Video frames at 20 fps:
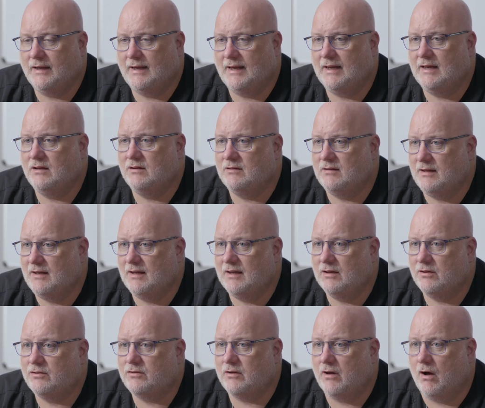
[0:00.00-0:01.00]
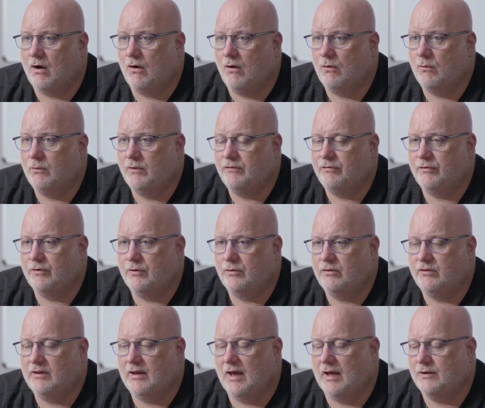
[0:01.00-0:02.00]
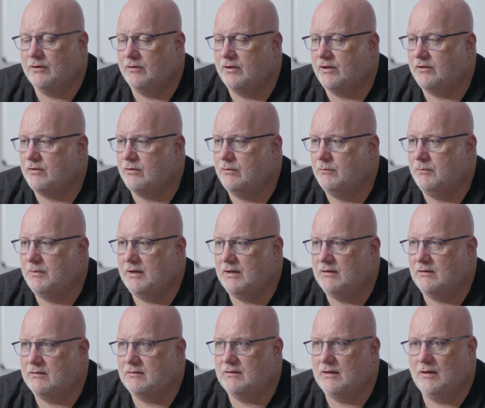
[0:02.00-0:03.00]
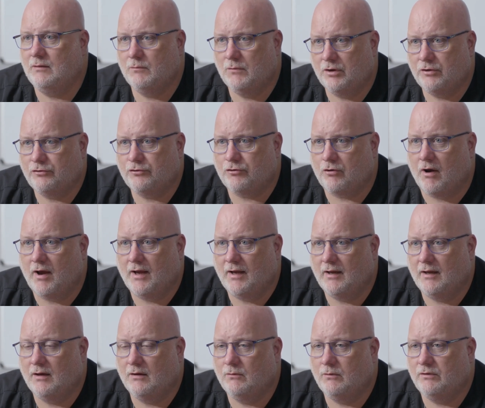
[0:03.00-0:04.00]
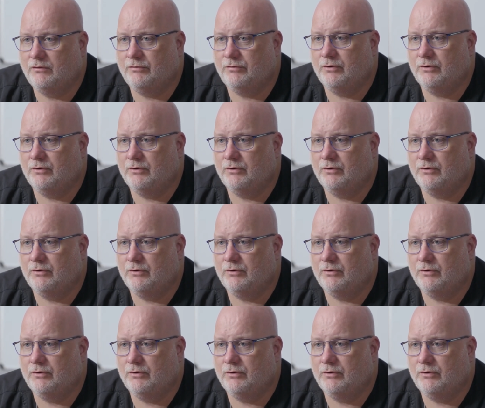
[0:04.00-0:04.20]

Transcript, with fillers: an easy install with Fuji. I know that's going to be seamless training with